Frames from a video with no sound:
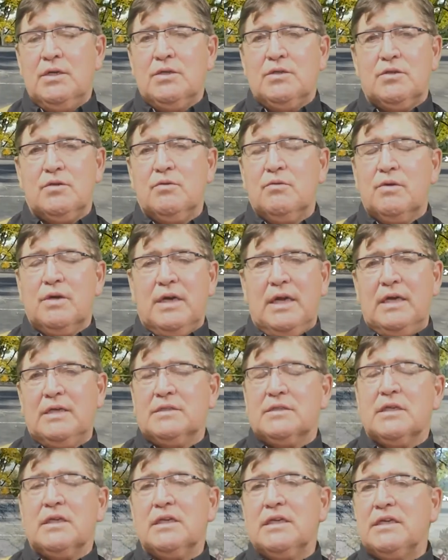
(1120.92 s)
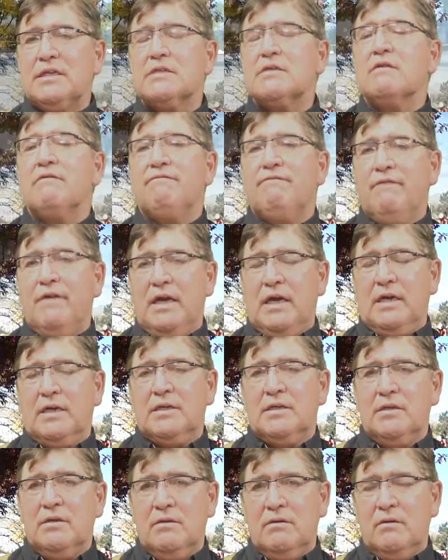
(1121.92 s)
to where it has the least
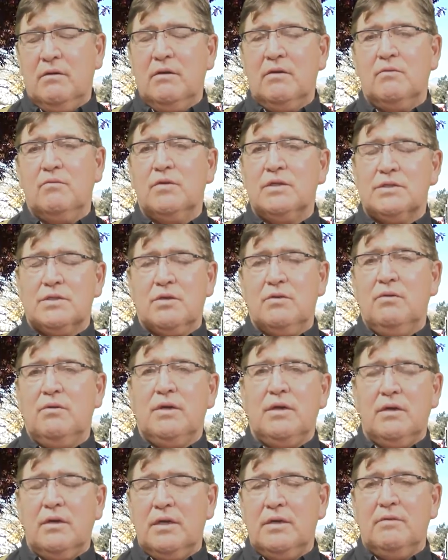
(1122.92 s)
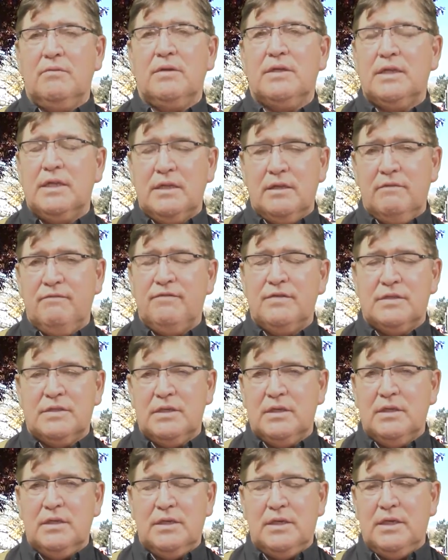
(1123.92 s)
effect on what's going on within the
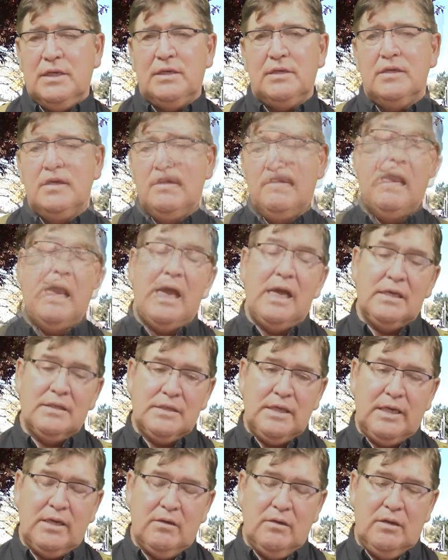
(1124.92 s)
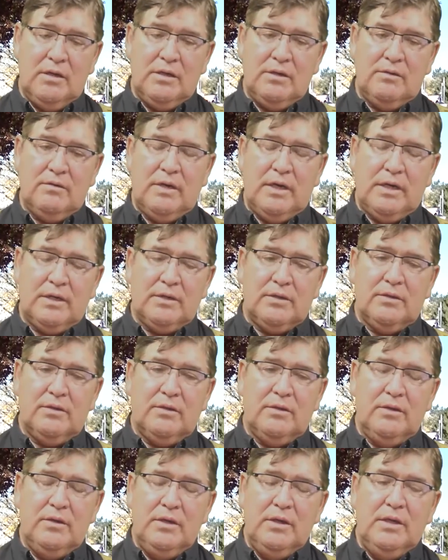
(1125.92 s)
facility. As a
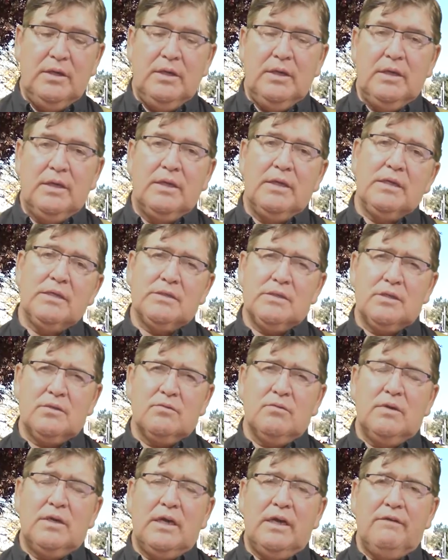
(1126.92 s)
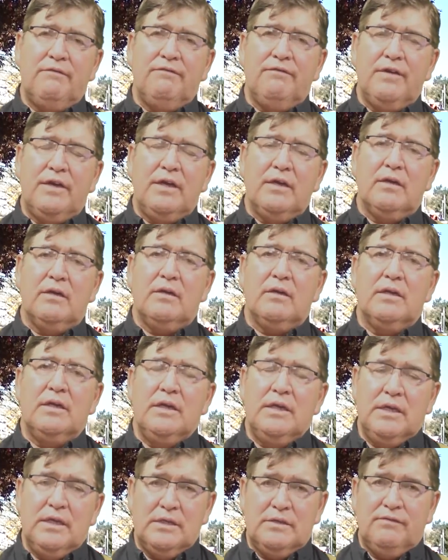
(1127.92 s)
contractor, this is what I feel
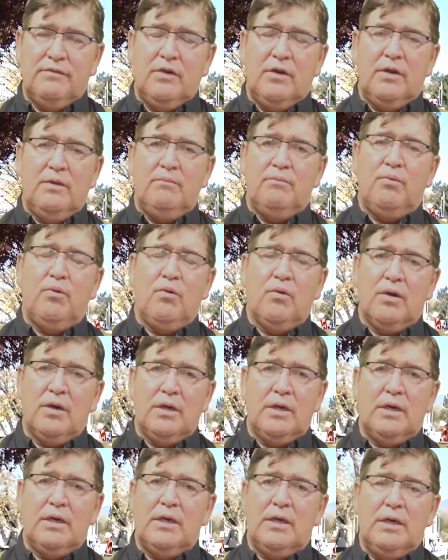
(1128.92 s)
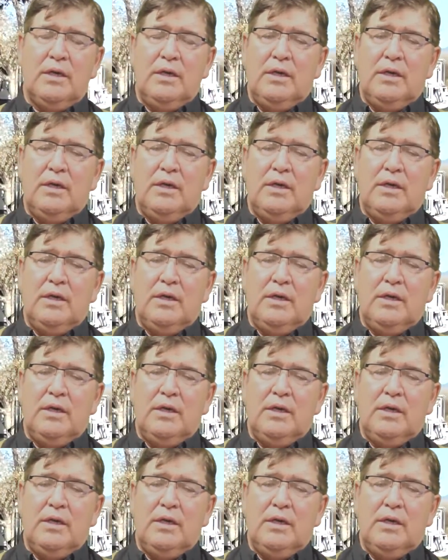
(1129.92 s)
is very important.